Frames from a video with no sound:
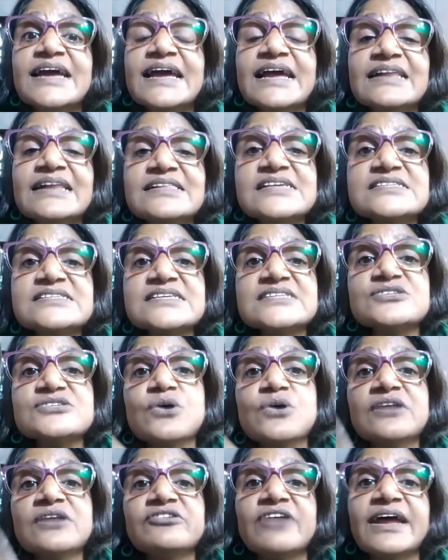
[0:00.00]
this is
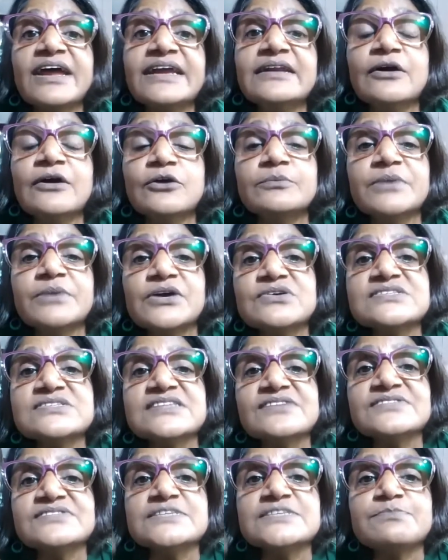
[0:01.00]
all dried out because
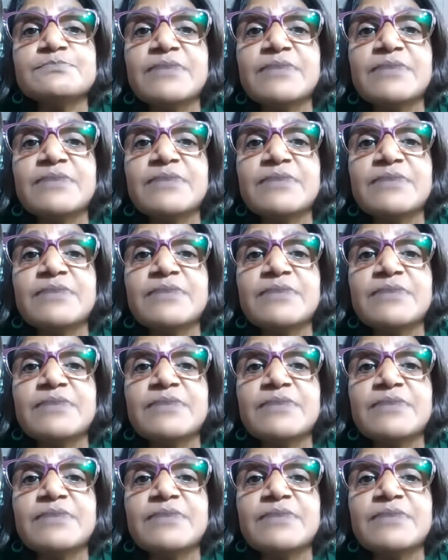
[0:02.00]
they've just